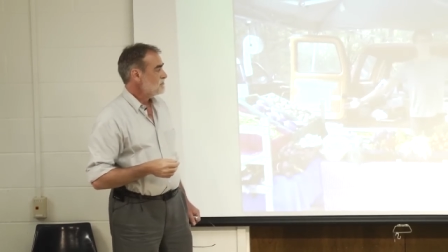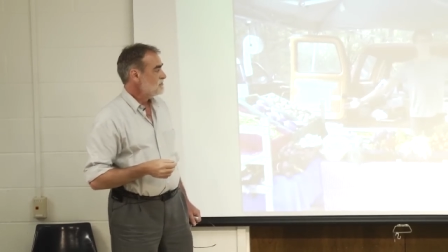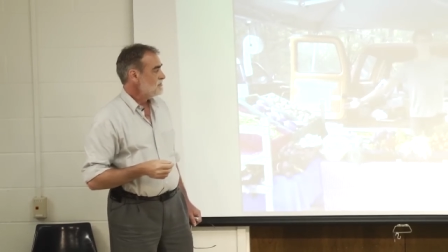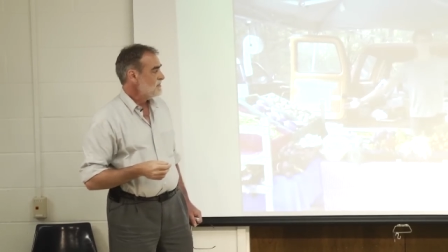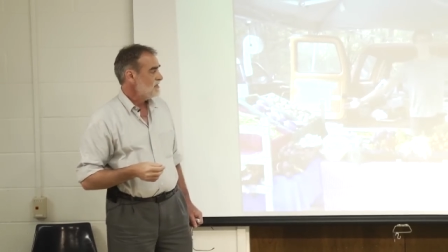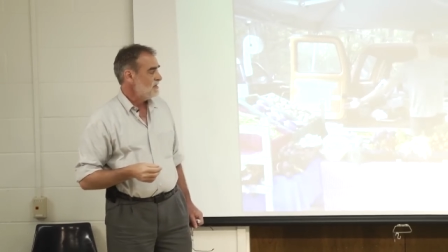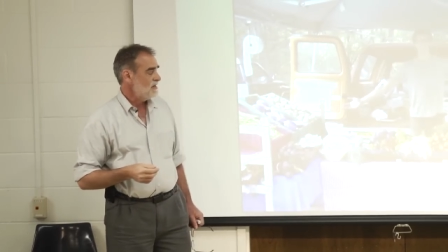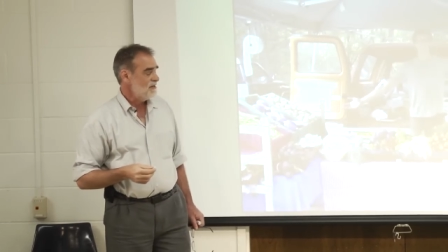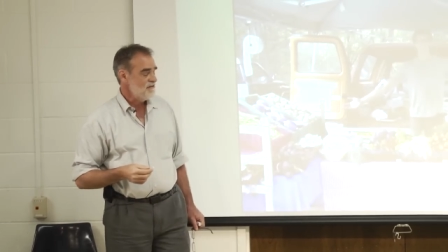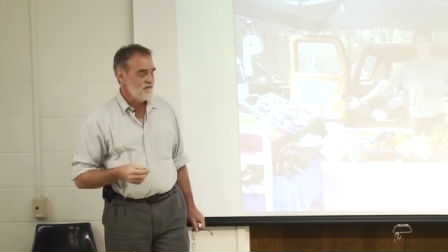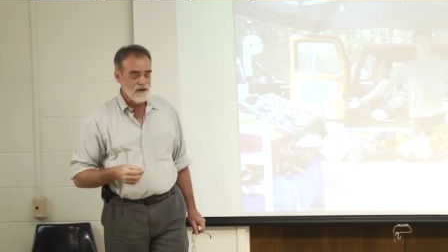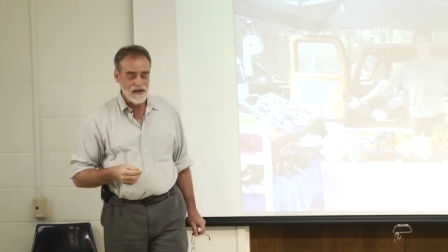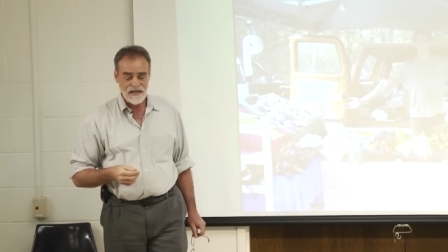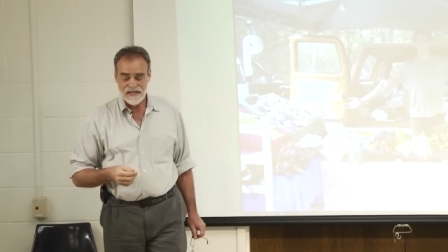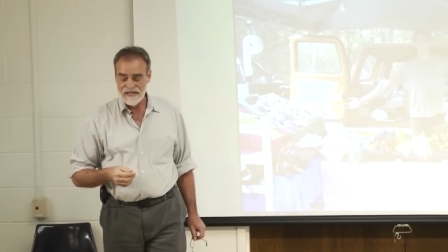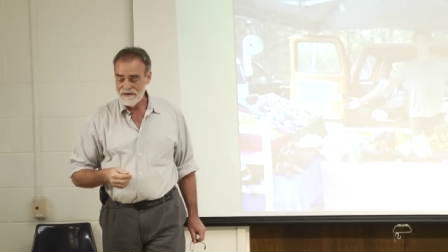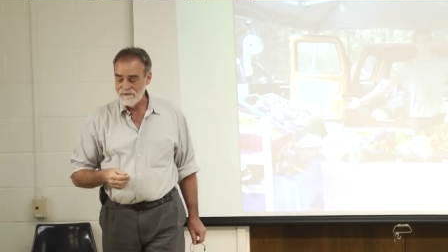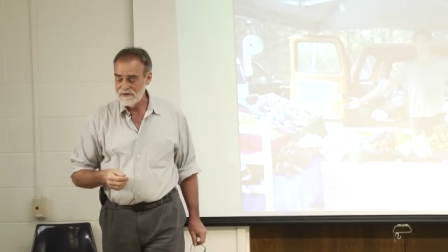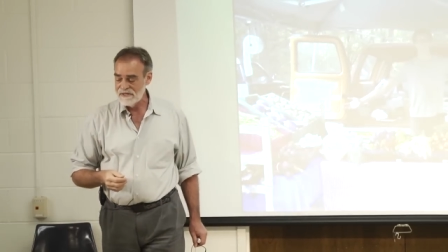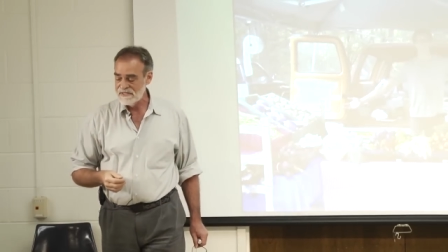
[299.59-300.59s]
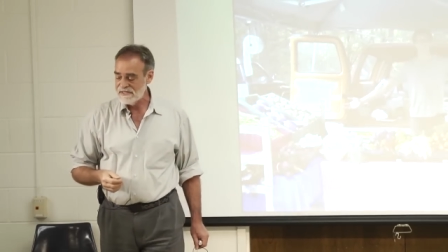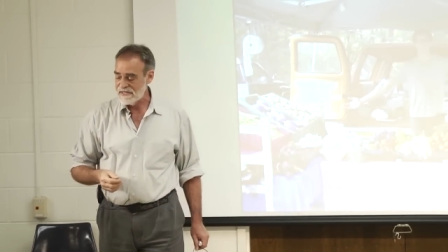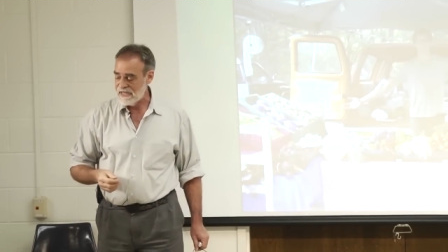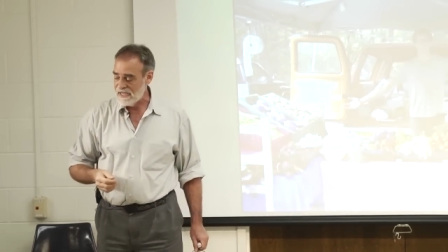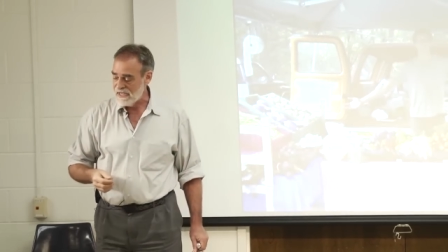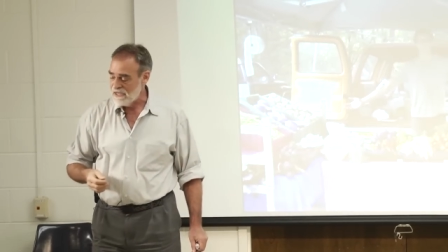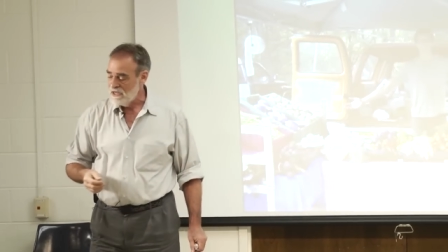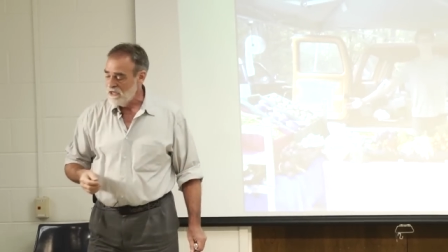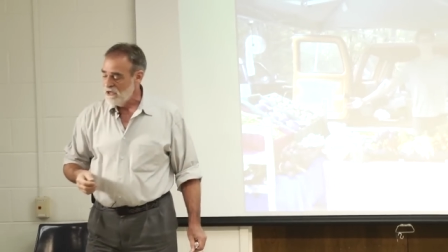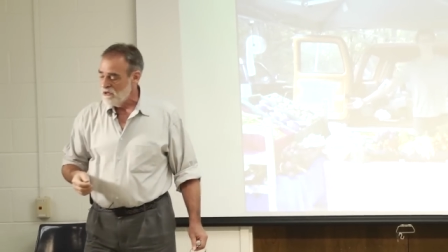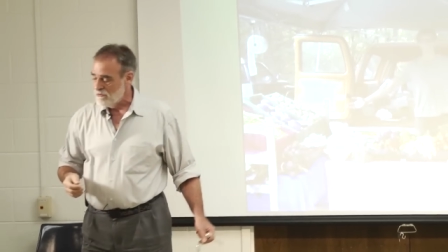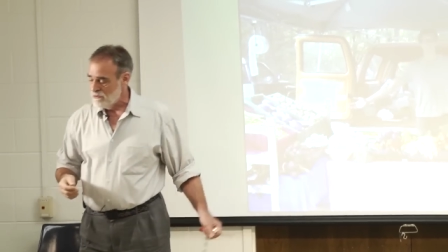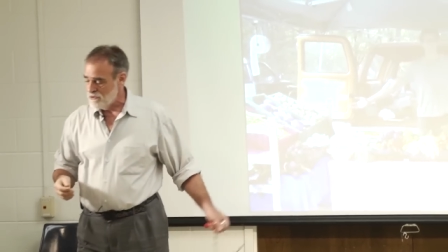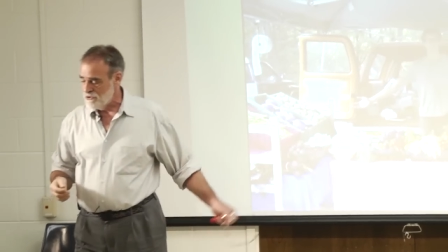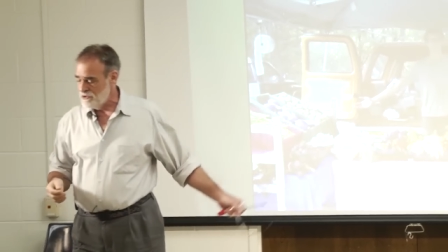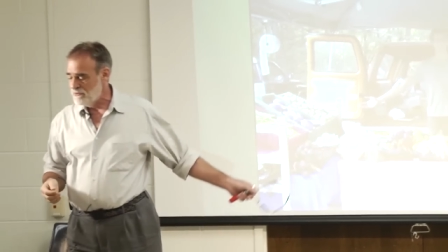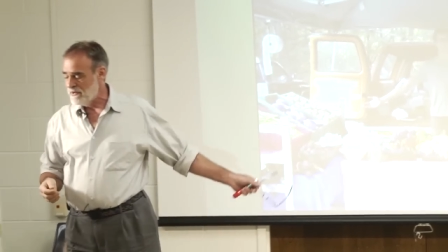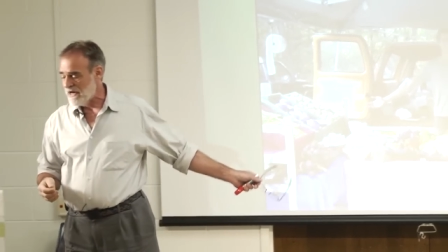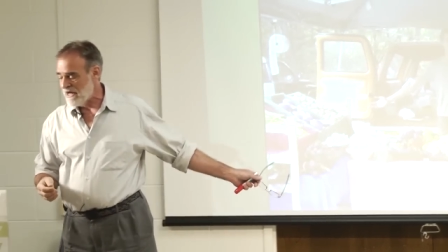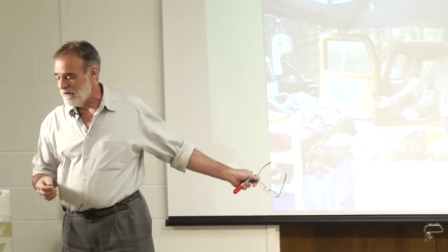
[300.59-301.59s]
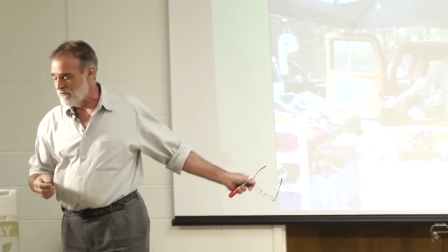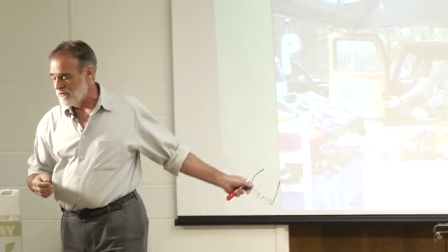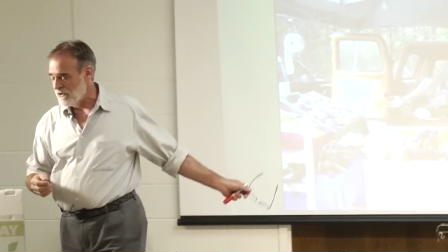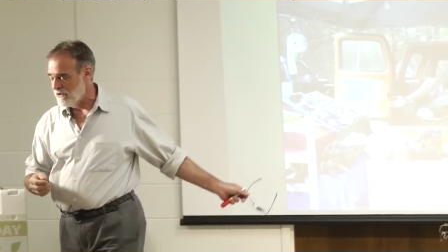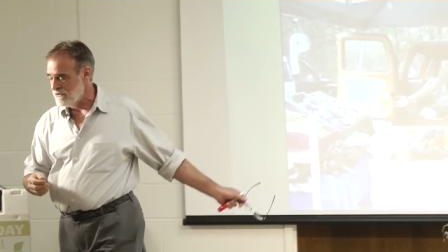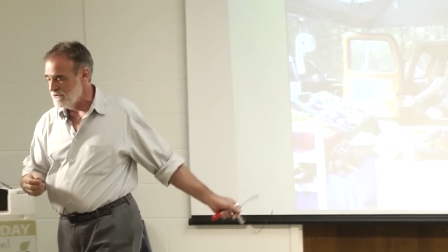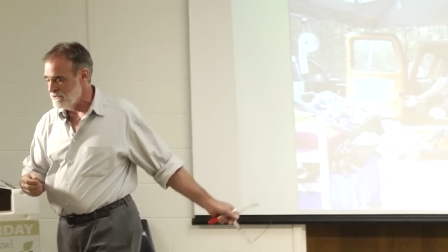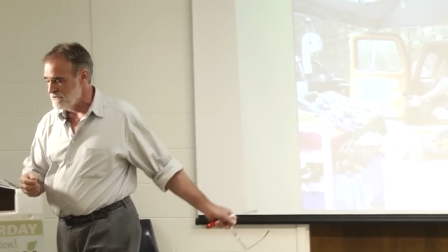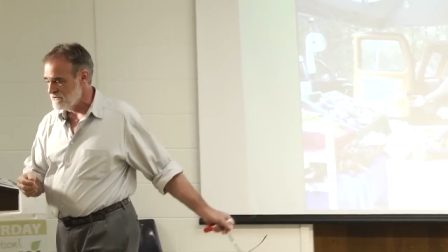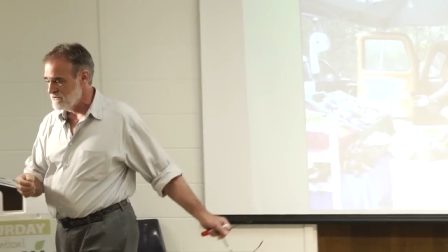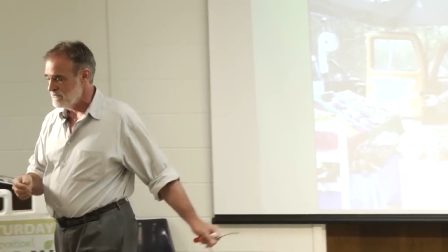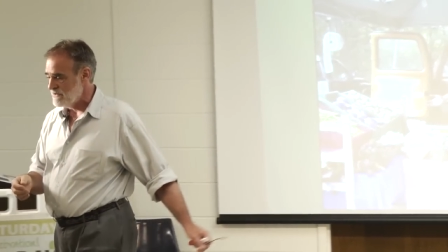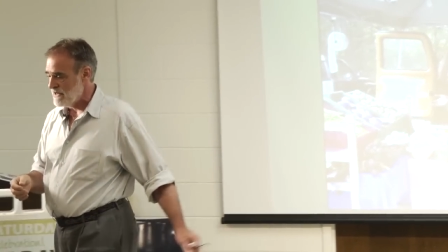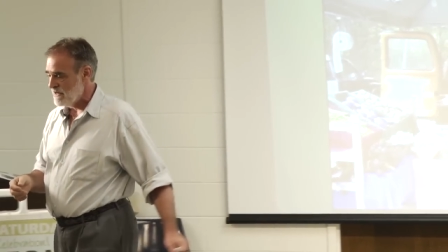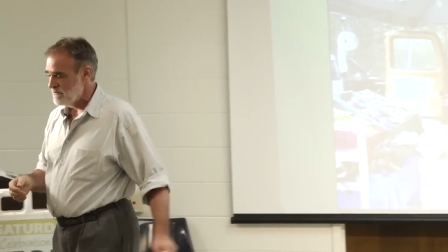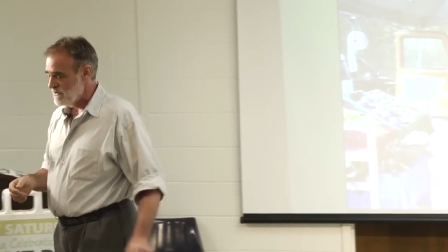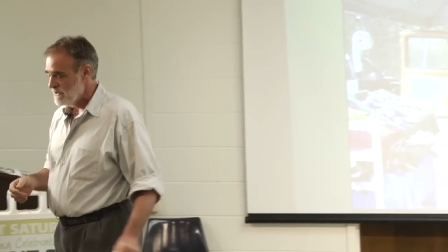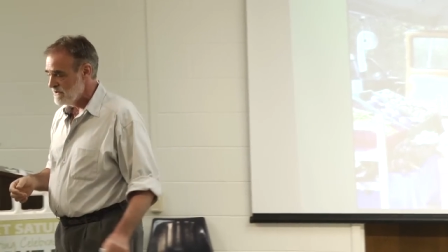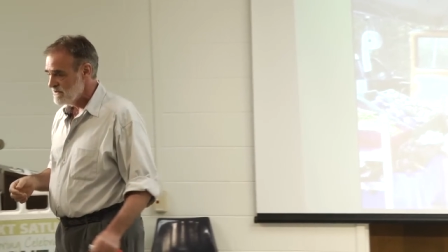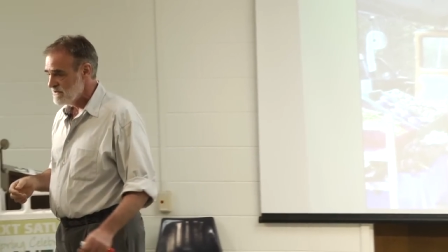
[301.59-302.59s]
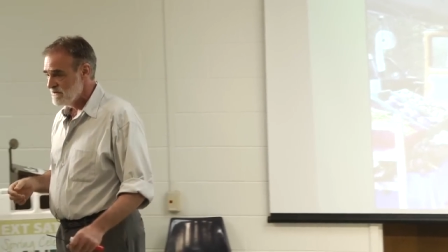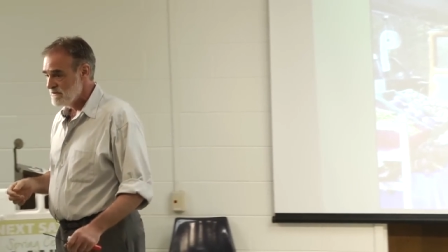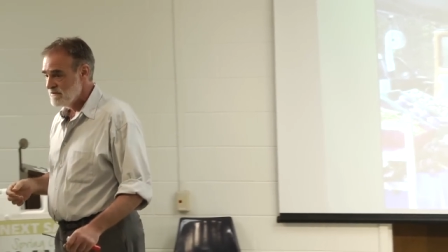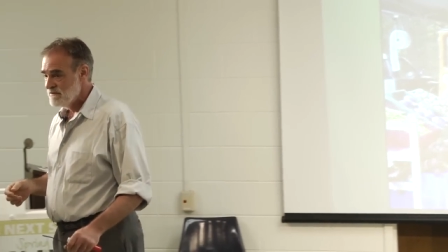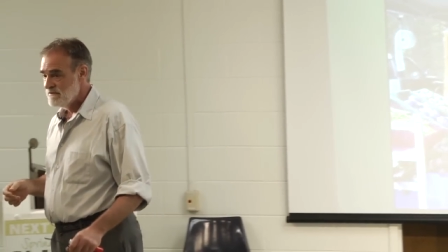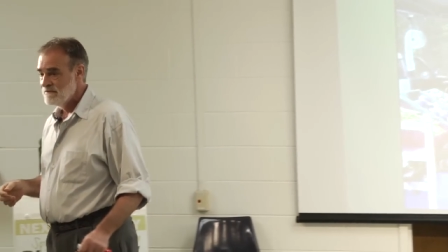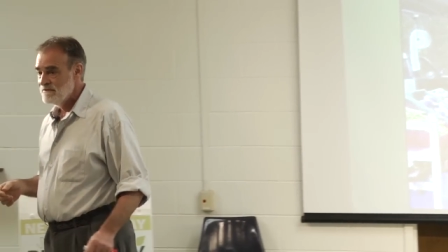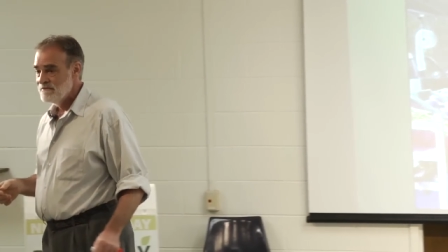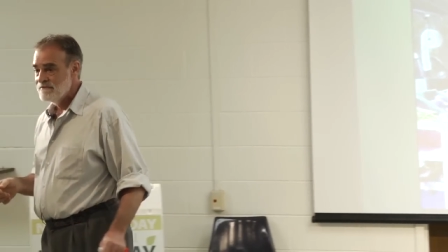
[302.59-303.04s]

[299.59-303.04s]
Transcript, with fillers: and finally, I want to say, would you buy produce from that person?